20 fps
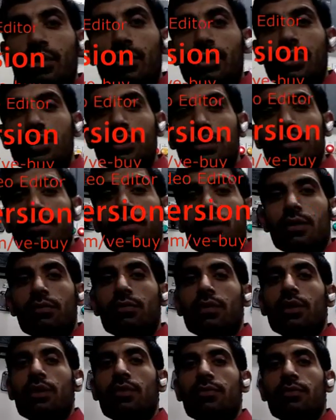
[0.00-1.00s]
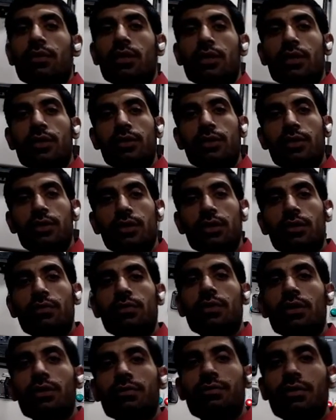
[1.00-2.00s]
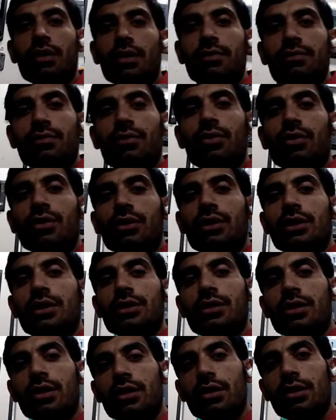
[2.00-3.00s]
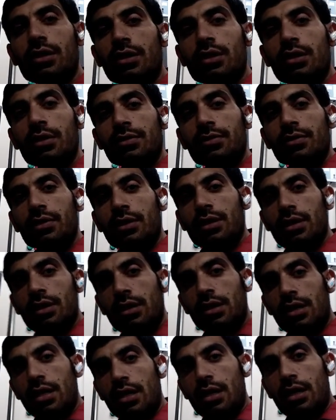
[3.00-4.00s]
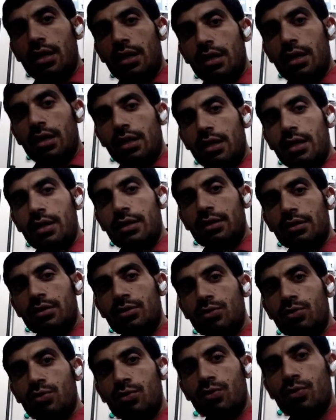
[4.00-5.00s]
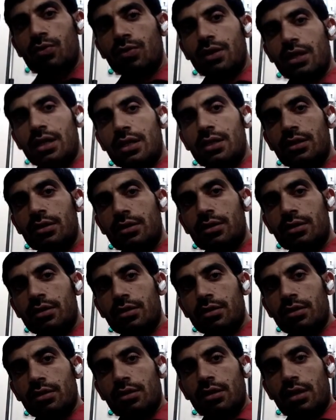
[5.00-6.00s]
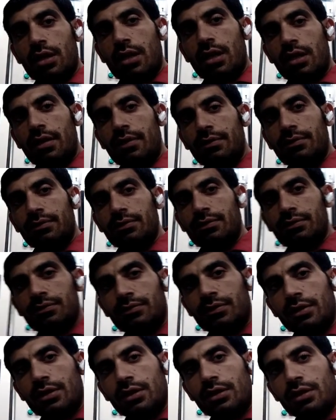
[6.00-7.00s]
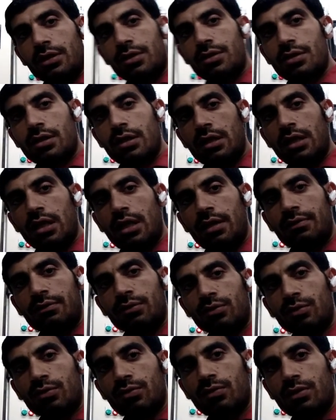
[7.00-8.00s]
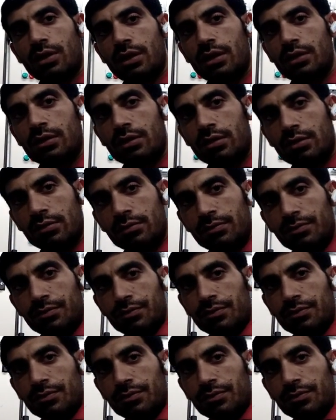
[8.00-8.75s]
voltage is 125 volt DC, and two coils in this relay have two coils.